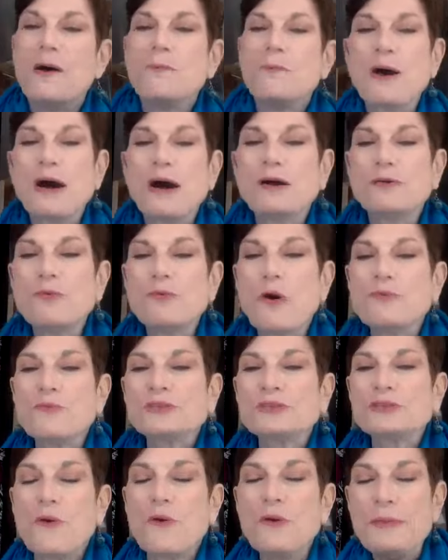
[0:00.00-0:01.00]
But what
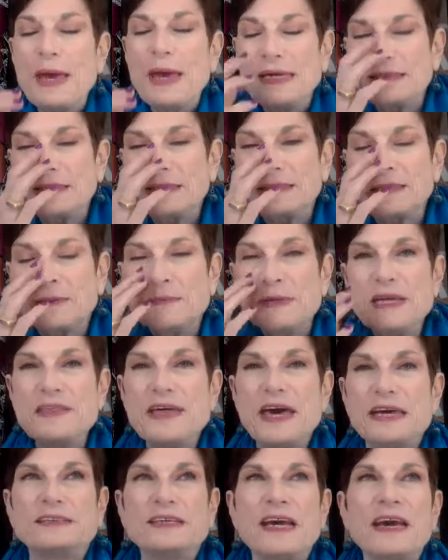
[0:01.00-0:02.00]
was so amazing to me
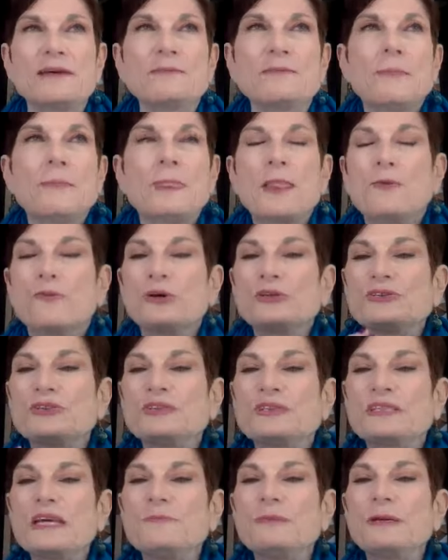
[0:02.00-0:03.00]
that day was to
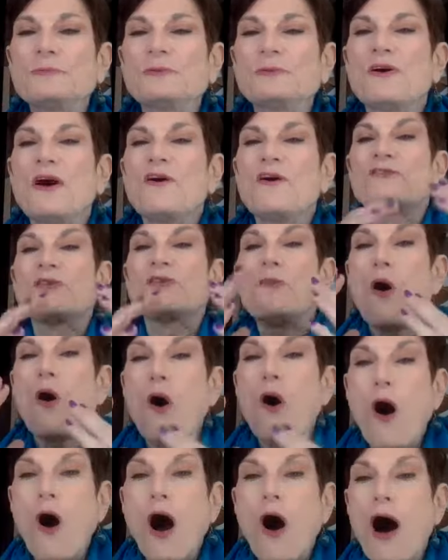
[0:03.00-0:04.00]
see people from
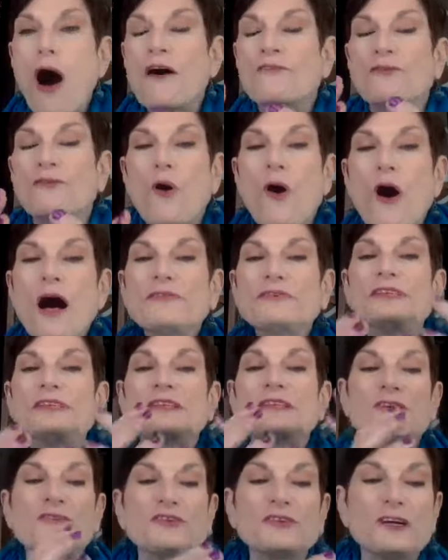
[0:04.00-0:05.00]
of all
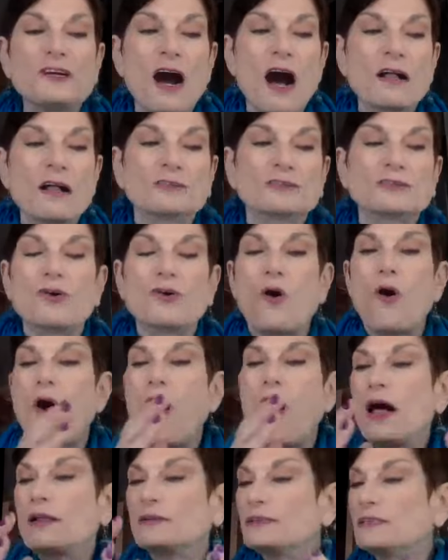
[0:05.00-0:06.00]
these different colors,
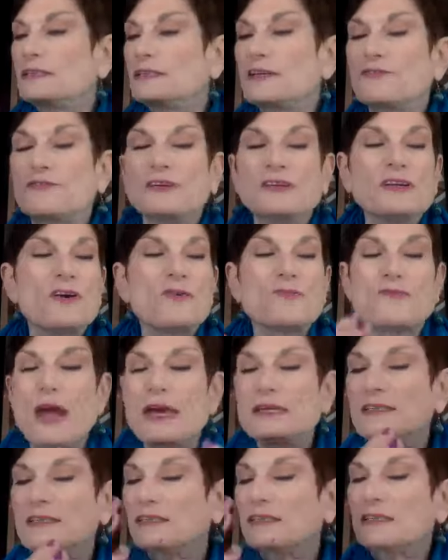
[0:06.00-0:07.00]
all these different
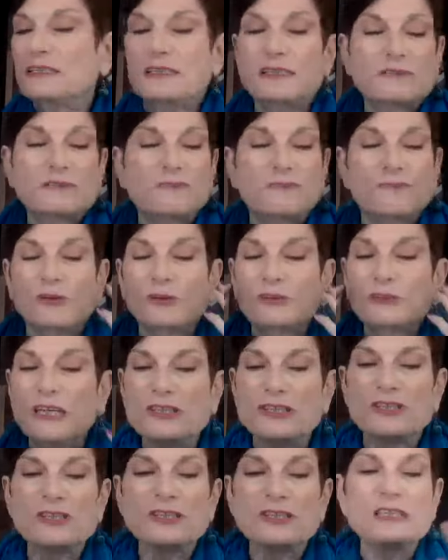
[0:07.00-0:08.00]
races,
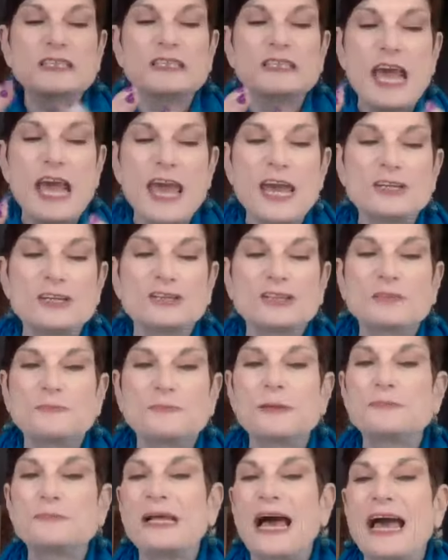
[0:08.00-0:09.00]
religions, ages,
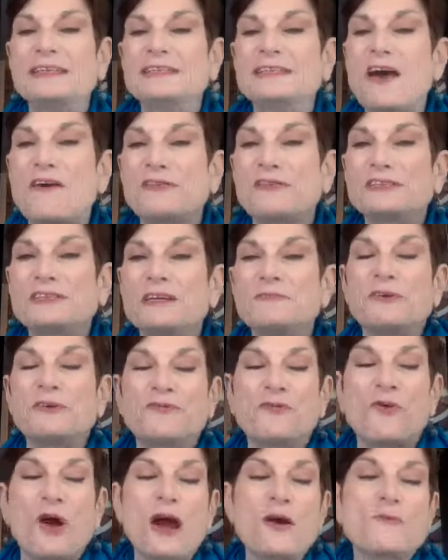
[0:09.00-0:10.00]
people I had never seen
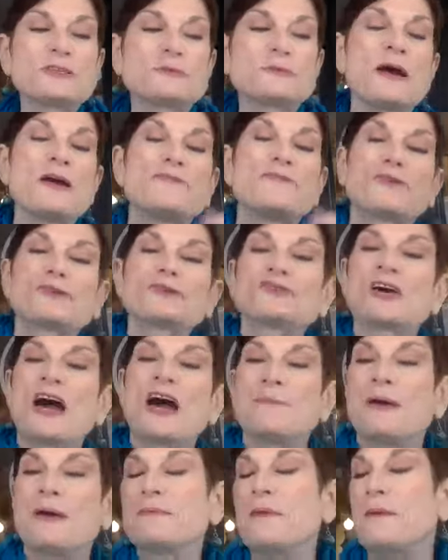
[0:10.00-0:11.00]
before. It was my first
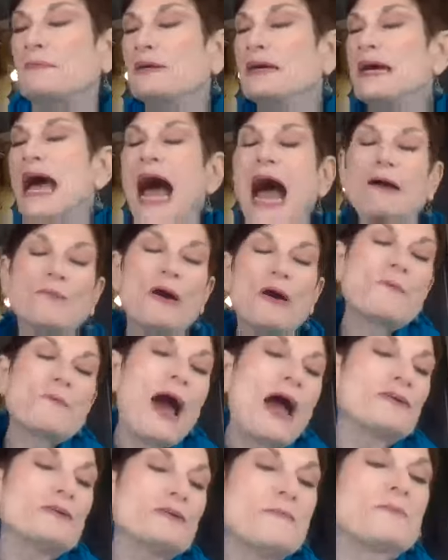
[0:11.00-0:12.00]
time. I remember
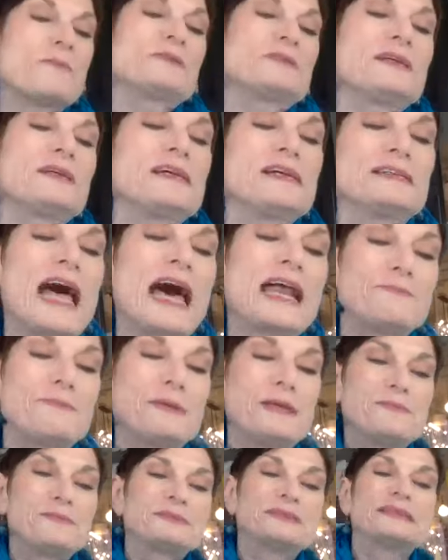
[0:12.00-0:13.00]
I remember seeing a lot of
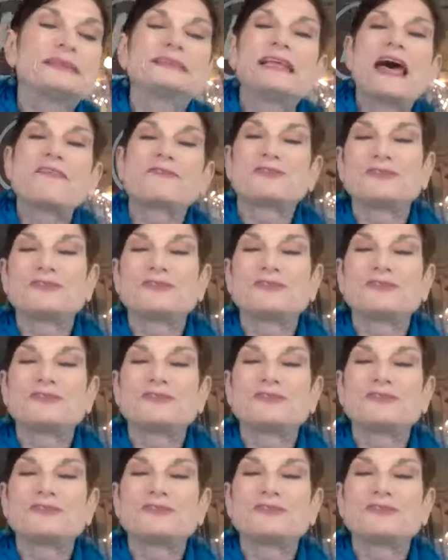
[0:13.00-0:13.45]
people in leather